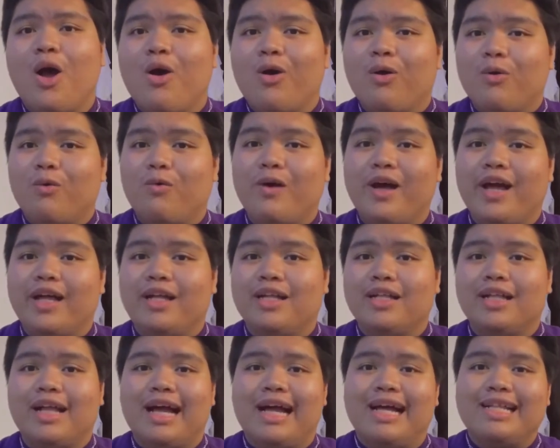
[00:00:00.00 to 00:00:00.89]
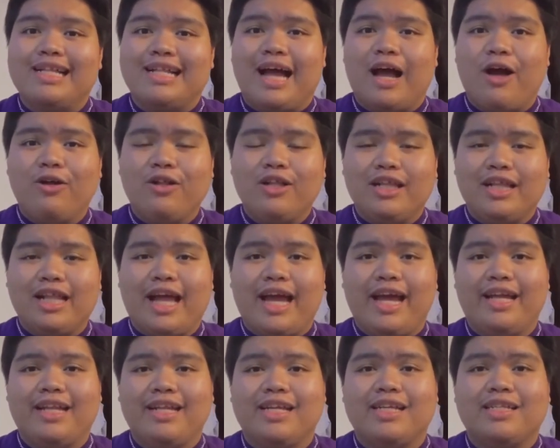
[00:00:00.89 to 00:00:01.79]
Well, an
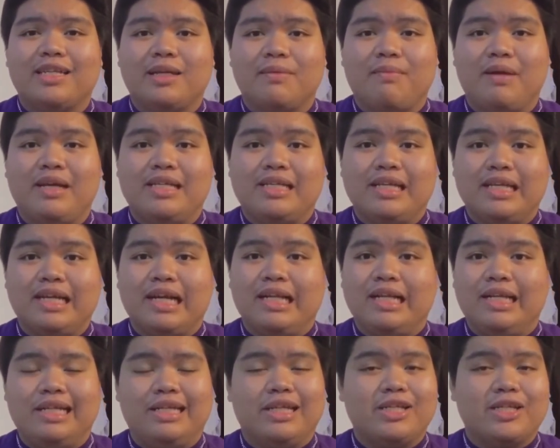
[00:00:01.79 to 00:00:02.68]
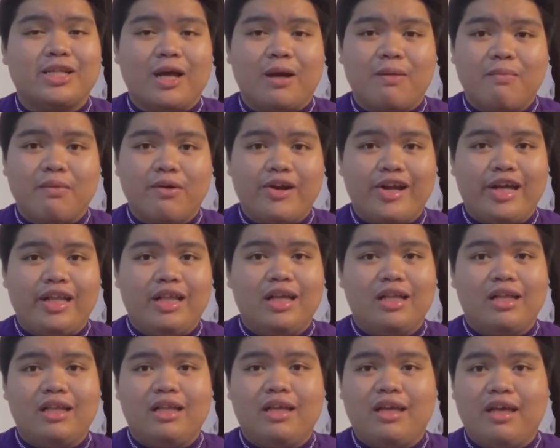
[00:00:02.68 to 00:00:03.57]
outline is basically the summary
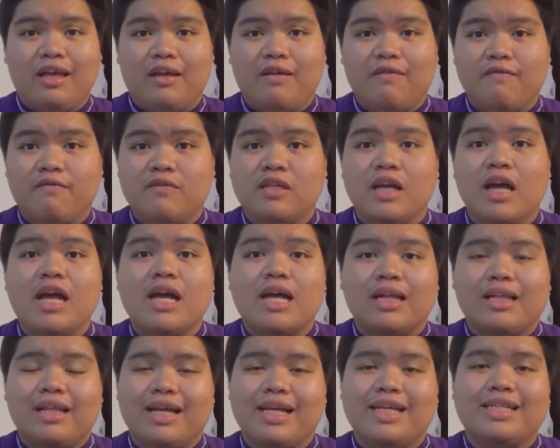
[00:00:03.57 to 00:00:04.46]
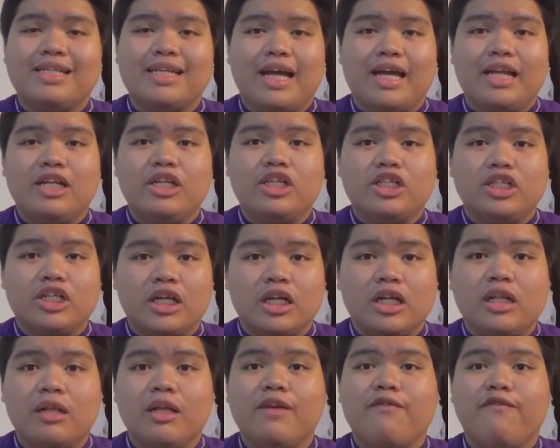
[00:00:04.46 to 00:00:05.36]
that gives the
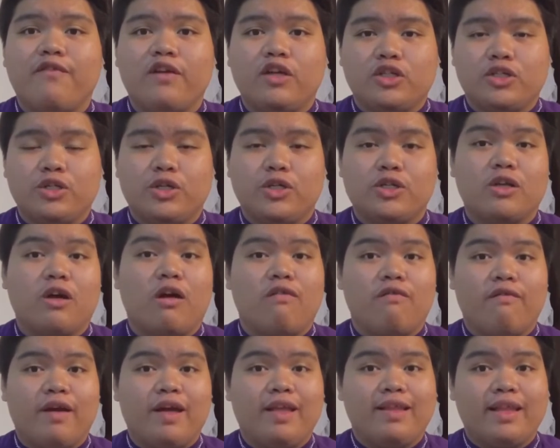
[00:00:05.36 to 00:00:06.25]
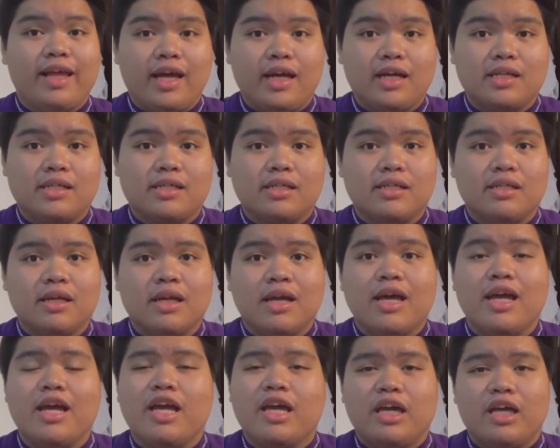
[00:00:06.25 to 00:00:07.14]
essential features of a text.
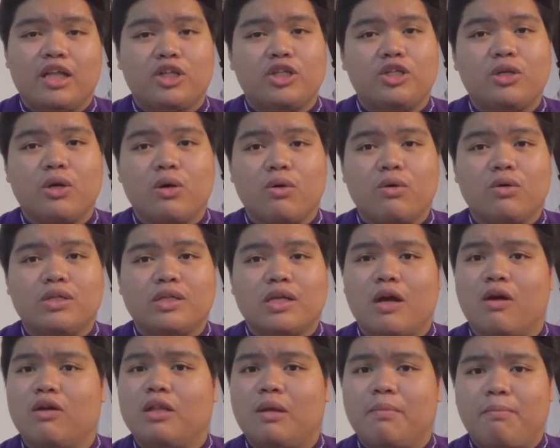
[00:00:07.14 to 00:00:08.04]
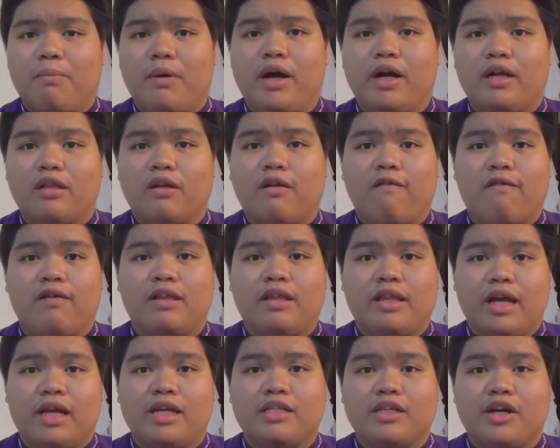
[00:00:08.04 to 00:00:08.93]
It shows how the parts of a
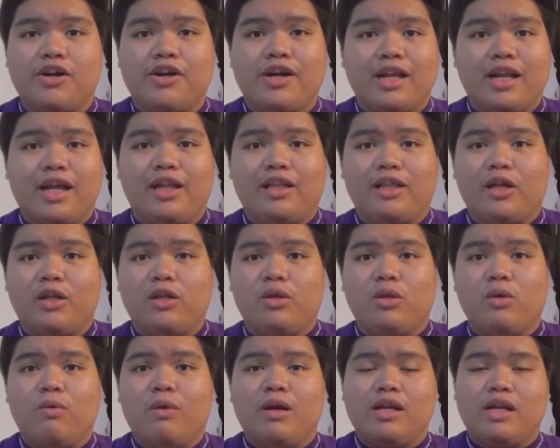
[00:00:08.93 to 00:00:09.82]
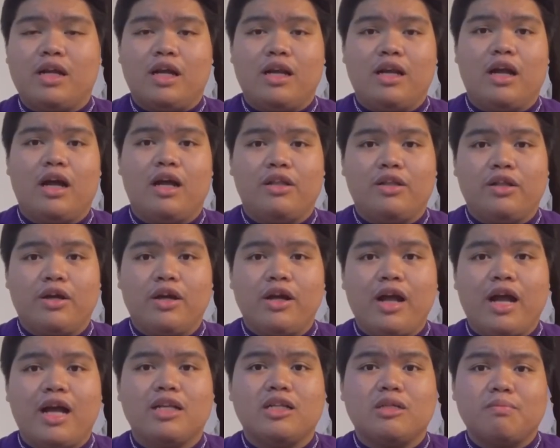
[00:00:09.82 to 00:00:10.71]
text are related to one another
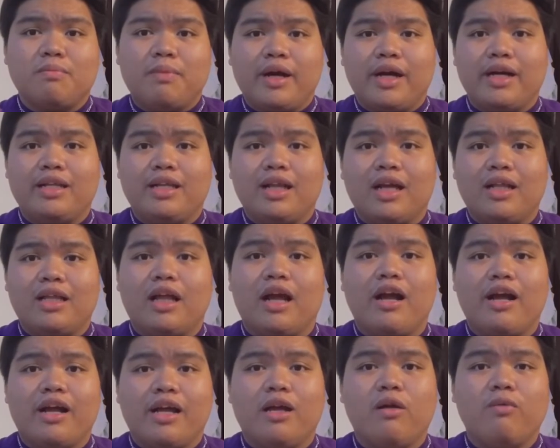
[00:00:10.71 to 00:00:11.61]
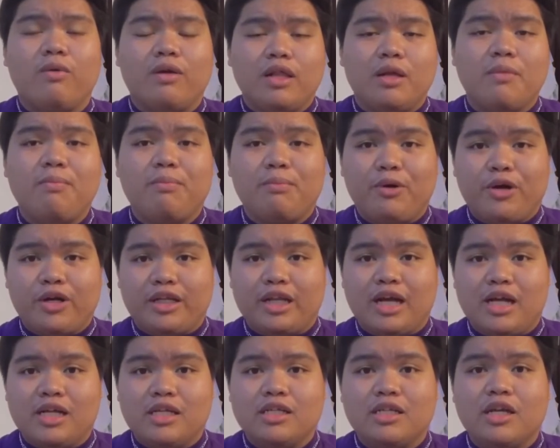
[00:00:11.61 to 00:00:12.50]
as parts that are equally
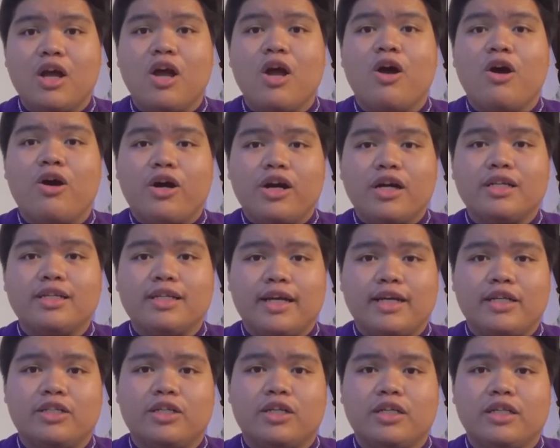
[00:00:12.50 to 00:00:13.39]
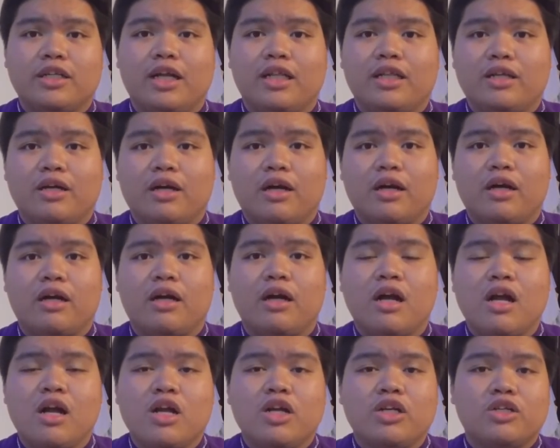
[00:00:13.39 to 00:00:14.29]
important or sections that are
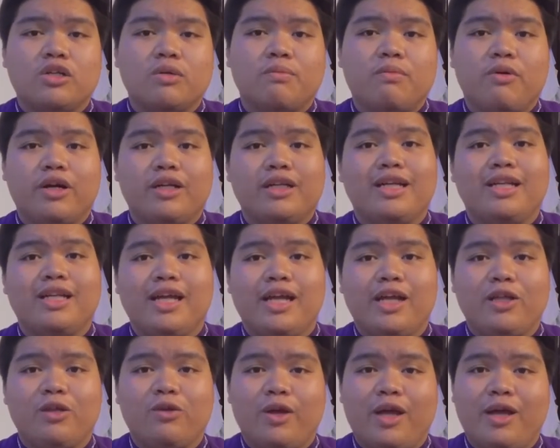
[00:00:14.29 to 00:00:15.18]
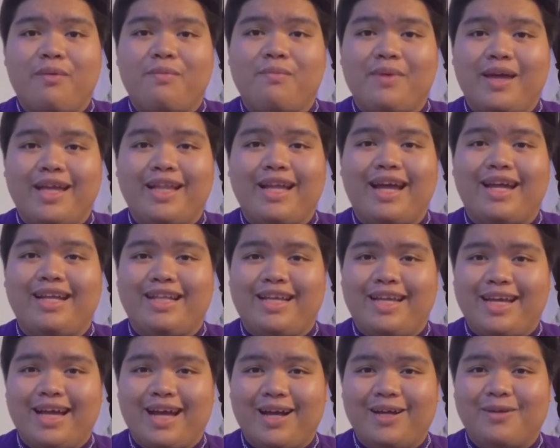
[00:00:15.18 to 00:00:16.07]
subordinate to a main
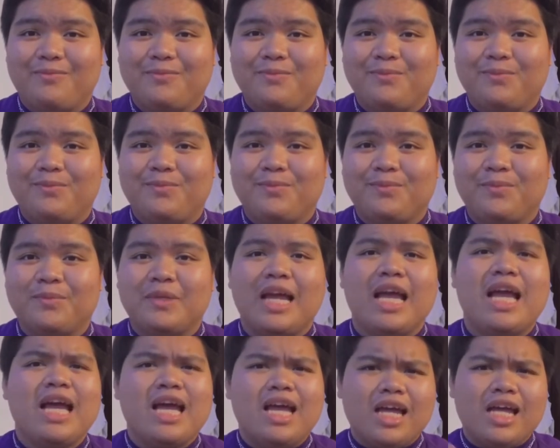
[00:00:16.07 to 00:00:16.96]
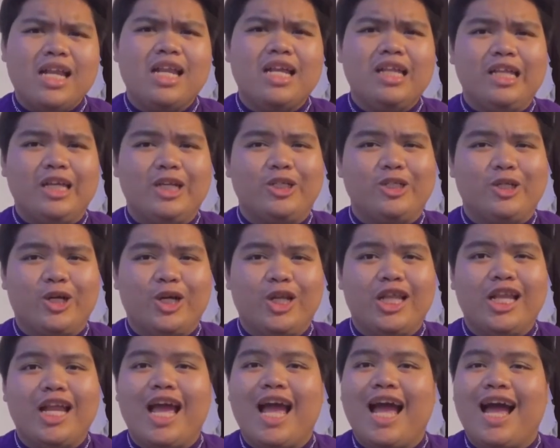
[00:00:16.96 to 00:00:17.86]
idea. In
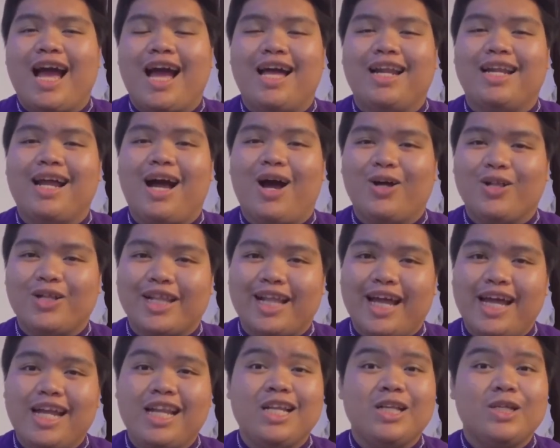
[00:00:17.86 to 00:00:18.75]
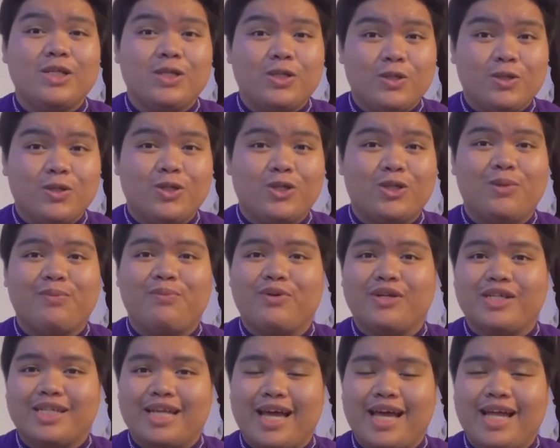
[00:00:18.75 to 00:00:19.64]
addition, an outline is used to
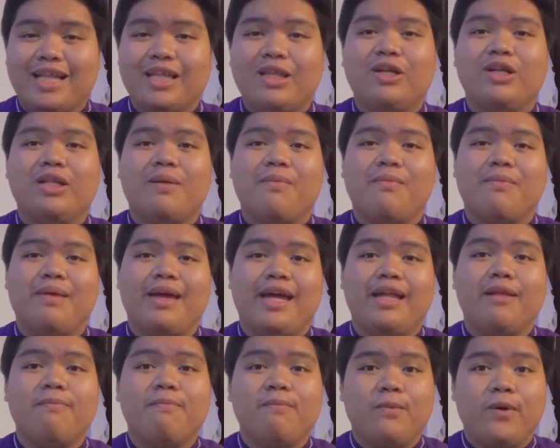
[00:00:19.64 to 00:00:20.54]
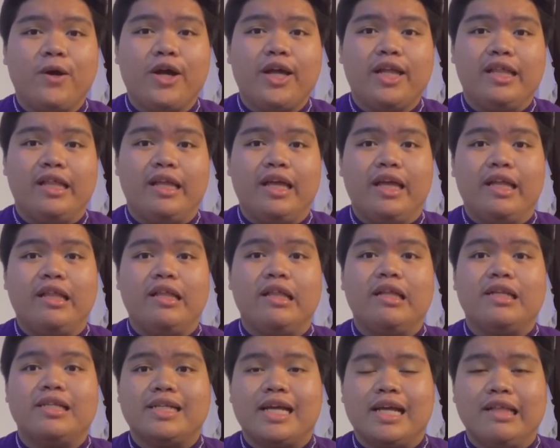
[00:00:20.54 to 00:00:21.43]
present to the main point in
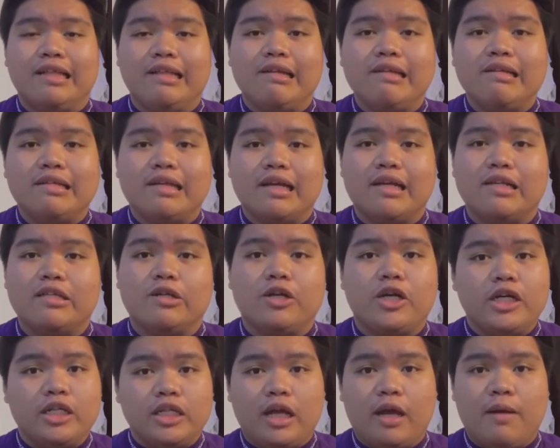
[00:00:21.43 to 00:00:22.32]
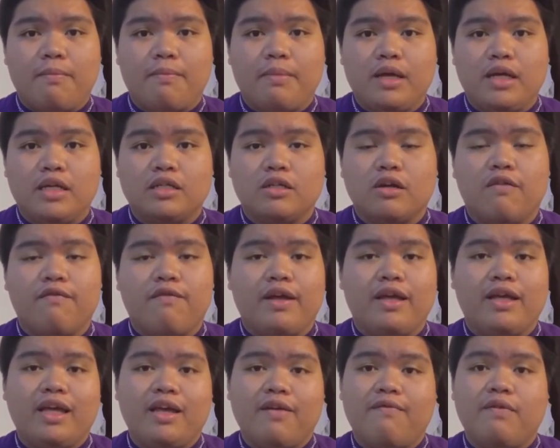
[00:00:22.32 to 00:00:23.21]
sentences or topics of a
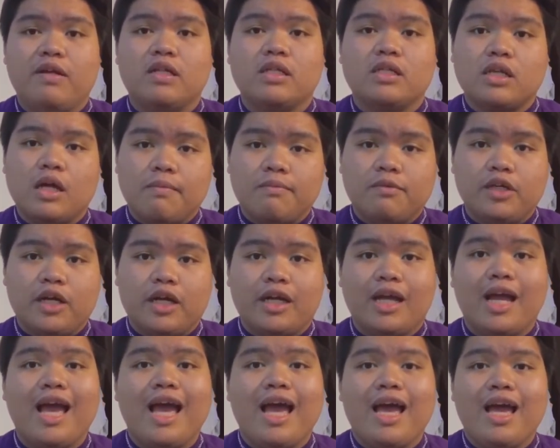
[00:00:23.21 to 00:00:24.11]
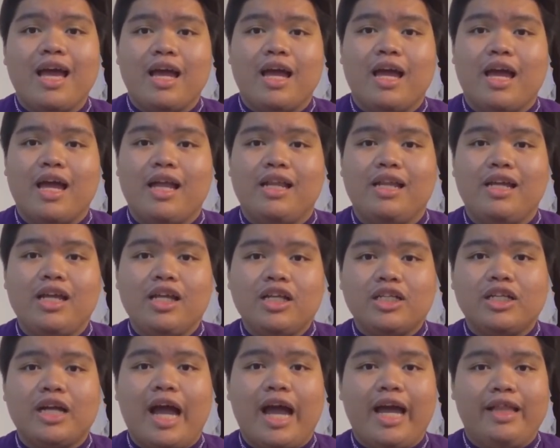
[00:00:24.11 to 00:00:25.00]
given subject, and each
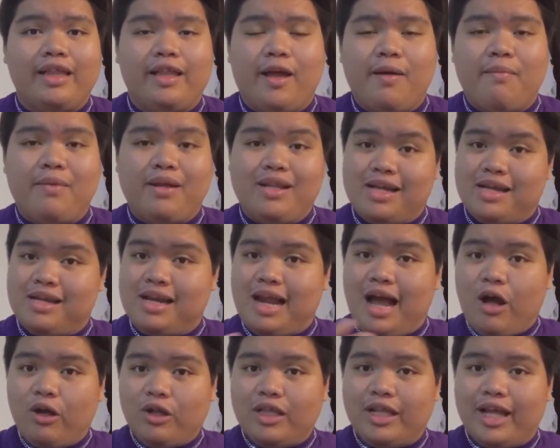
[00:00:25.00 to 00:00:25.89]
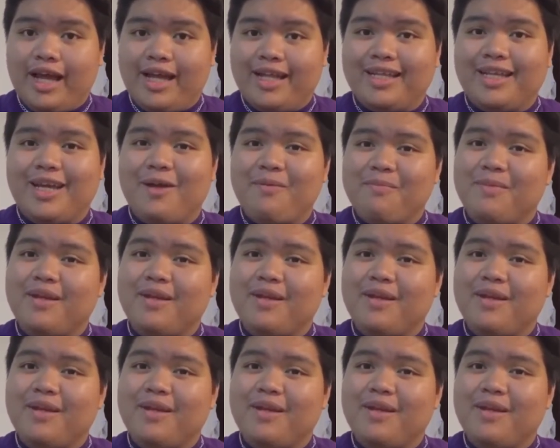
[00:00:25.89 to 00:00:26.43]
item in an outline can be